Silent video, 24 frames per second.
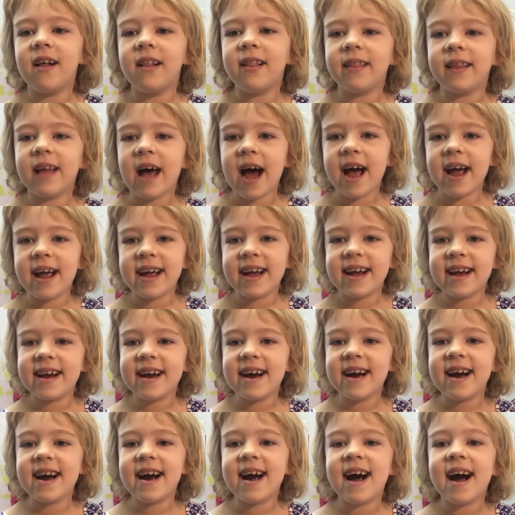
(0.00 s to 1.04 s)

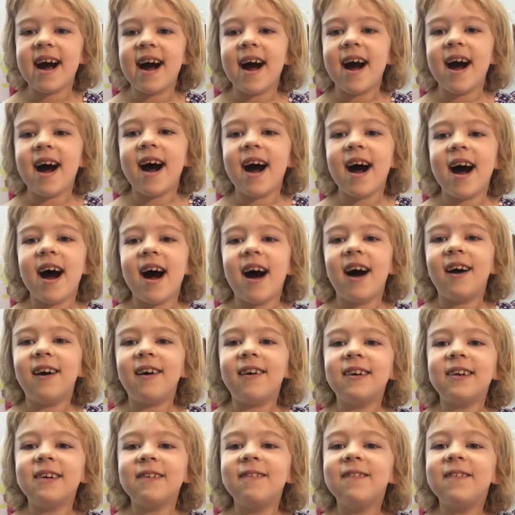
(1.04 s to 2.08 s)
like
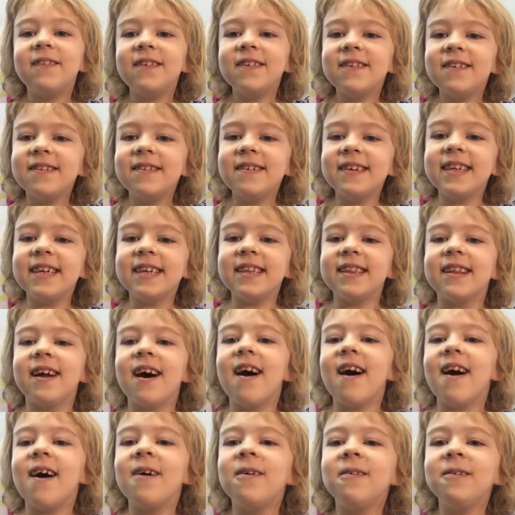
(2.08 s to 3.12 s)
food in
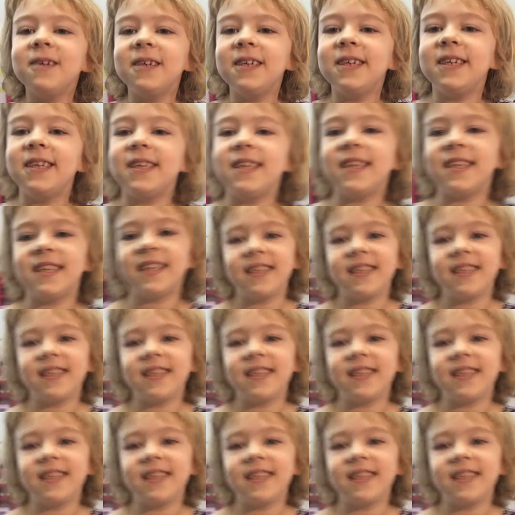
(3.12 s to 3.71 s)
the ocean.